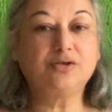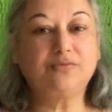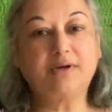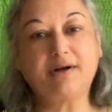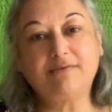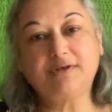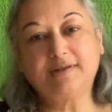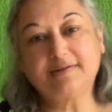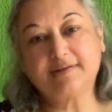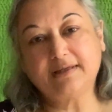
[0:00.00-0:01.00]
to wherever
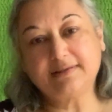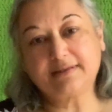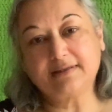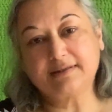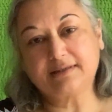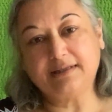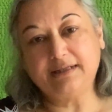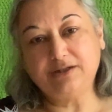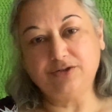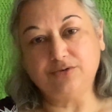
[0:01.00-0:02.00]
the senses
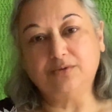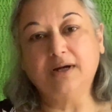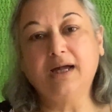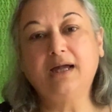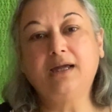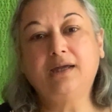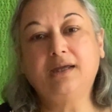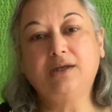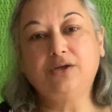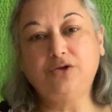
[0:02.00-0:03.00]
lead you.
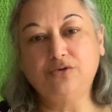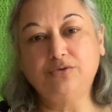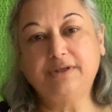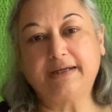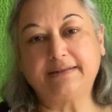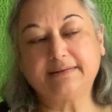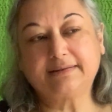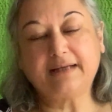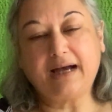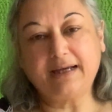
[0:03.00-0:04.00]
You, that is
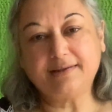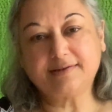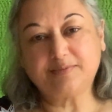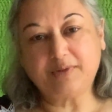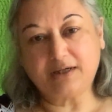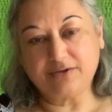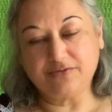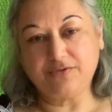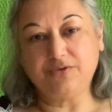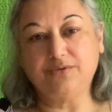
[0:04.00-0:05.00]
the highest part of
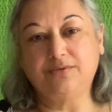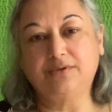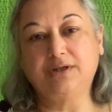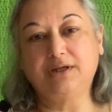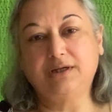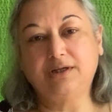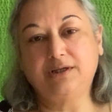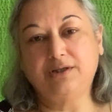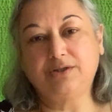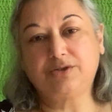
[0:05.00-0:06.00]
you,
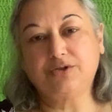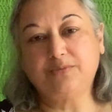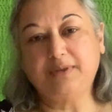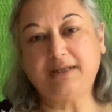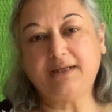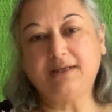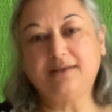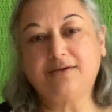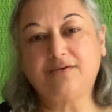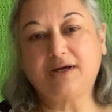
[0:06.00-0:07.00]
should be in
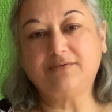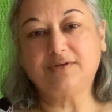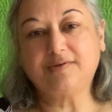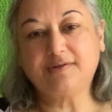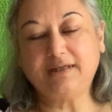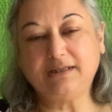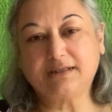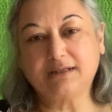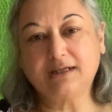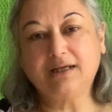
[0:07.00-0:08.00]
the driver's seat,
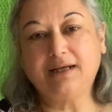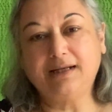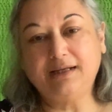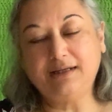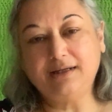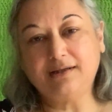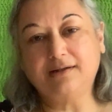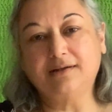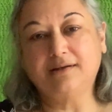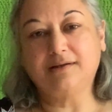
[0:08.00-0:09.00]
leading
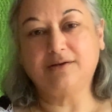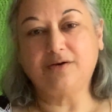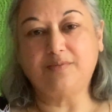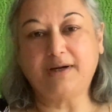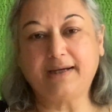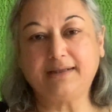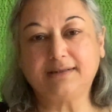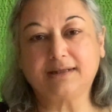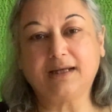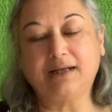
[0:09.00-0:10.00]
your mind
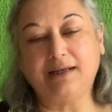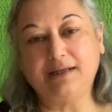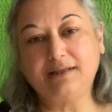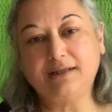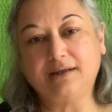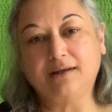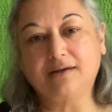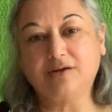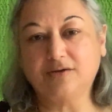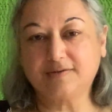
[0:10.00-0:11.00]
and leading
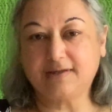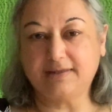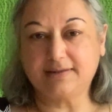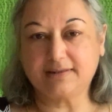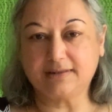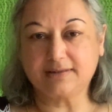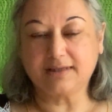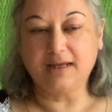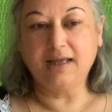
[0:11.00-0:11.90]
the senses.